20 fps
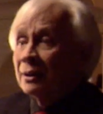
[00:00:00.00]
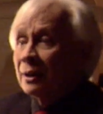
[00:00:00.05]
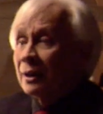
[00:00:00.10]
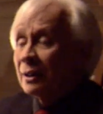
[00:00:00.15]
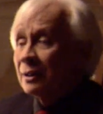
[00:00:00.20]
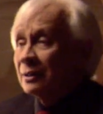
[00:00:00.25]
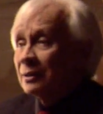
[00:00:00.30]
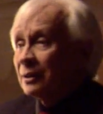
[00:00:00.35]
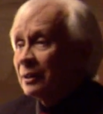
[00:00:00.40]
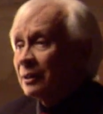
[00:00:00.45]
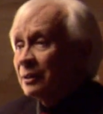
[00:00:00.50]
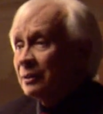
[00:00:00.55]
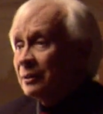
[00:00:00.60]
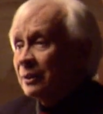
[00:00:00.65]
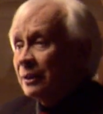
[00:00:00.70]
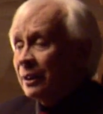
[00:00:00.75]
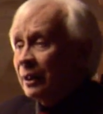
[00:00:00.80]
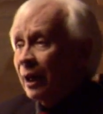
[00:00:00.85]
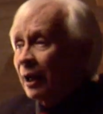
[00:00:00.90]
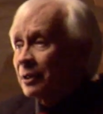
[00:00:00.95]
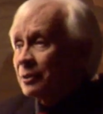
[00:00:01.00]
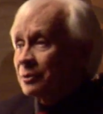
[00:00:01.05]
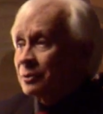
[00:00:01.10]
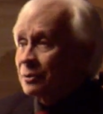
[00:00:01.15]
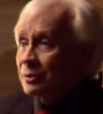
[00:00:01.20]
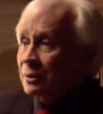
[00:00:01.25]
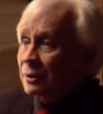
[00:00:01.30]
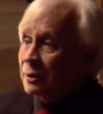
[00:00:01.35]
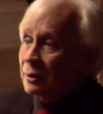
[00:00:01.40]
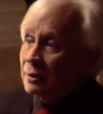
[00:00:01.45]
And it
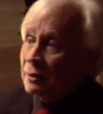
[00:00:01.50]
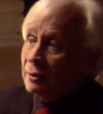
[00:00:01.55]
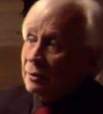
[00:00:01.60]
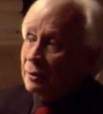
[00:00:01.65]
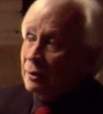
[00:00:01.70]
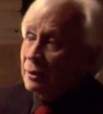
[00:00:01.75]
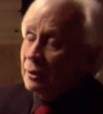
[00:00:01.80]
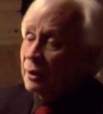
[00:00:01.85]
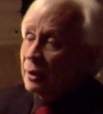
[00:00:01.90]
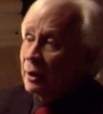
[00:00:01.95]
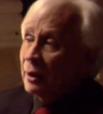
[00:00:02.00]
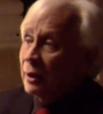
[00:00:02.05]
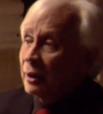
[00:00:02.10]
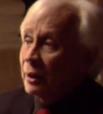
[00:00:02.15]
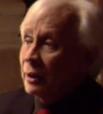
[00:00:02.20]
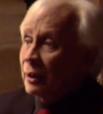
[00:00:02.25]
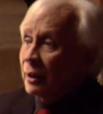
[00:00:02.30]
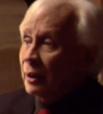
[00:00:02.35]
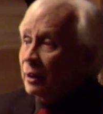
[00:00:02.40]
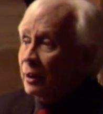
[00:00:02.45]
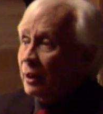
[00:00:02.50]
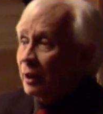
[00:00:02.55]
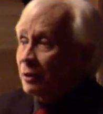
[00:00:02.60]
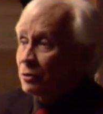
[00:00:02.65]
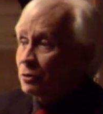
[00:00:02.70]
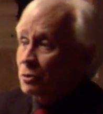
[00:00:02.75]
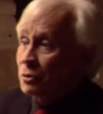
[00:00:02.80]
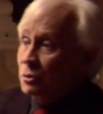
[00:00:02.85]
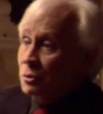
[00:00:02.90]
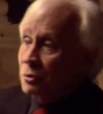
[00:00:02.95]
has had
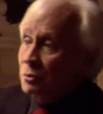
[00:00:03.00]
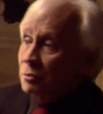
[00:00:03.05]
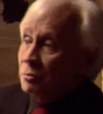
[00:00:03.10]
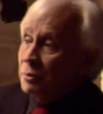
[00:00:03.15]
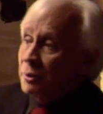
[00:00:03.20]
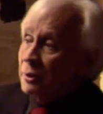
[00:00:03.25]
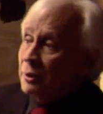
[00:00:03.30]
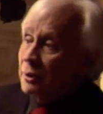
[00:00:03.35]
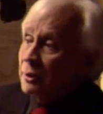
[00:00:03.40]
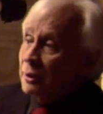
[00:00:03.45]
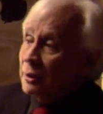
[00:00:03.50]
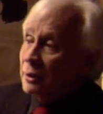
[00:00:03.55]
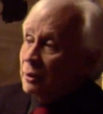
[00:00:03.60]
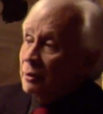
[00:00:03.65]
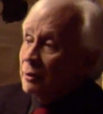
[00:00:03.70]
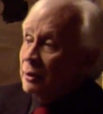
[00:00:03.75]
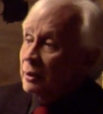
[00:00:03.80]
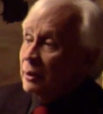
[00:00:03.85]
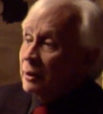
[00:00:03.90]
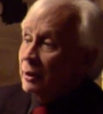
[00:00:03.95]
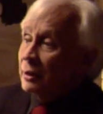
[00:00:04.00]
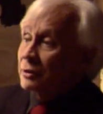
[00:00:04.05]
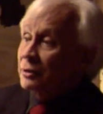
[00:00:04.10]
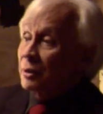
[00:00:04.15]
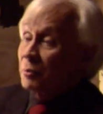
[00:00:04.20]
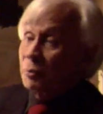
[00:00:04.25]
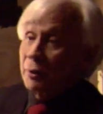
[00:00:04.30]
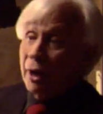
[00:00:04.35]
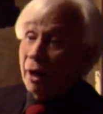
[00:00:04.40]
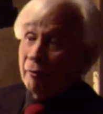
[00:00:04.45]
to do with, let's say,
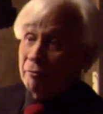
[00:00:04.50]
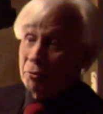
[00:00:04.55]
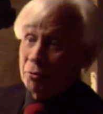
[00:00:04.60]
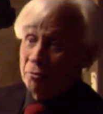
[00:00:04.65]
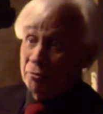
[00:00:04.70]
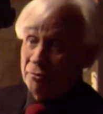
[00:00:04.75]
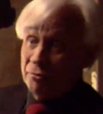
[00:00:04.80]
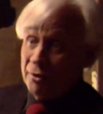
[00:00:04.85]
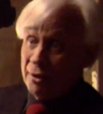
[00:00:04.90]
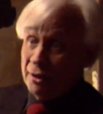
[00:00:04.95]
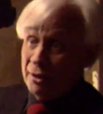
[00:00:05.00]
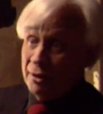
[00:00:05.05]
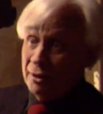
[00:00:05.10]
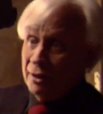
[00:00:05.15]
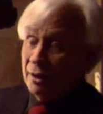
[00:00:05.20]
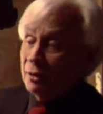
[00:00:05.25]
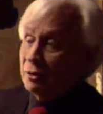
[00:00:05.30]
we have to feed.